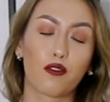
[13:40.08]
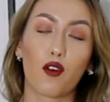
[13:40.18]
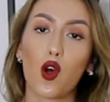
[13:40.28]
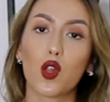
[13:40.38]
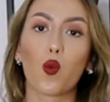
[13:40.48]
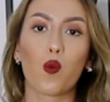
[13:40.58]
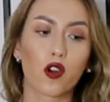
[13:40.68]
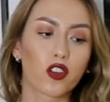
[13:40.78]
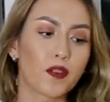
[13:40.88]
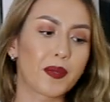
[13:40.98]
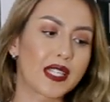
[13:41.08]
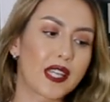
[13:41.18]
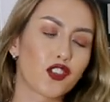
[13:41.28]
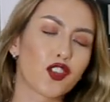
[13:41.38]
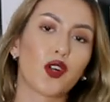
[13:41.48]
fall wardrobe
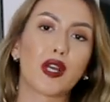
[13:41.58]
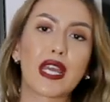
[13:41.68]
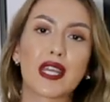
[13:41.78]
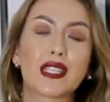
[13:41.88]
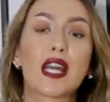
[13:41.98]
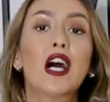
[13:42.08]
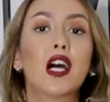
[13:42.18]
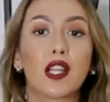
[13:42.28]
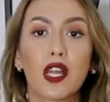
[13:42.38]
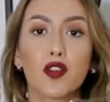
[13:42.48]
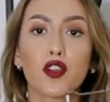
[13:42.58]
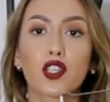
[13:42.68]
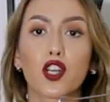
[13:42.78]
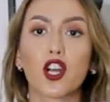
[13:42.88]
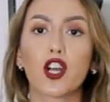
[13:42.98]
essential is leather
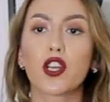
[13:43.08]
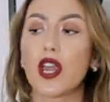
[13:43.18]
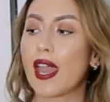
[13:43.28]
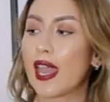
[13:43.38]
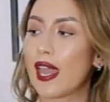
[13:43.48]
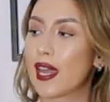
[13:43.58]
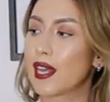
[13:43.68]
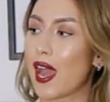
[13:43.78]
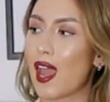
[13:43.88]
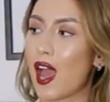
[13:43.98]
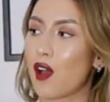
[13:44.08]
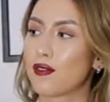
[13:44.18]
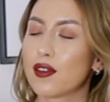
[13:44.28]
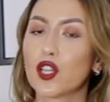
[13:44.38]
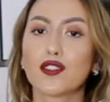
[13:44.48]
skirt, and I
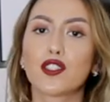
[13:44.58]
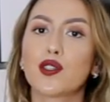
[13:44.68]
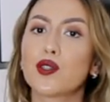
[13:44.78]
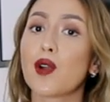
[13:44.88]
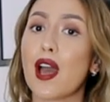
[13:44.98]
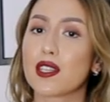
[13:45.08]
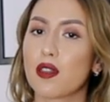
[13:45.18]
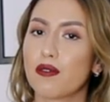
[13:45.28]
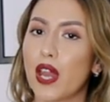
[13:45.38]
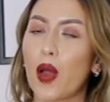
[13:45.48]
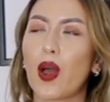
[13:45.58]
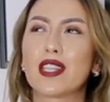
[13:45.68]
have two as of now.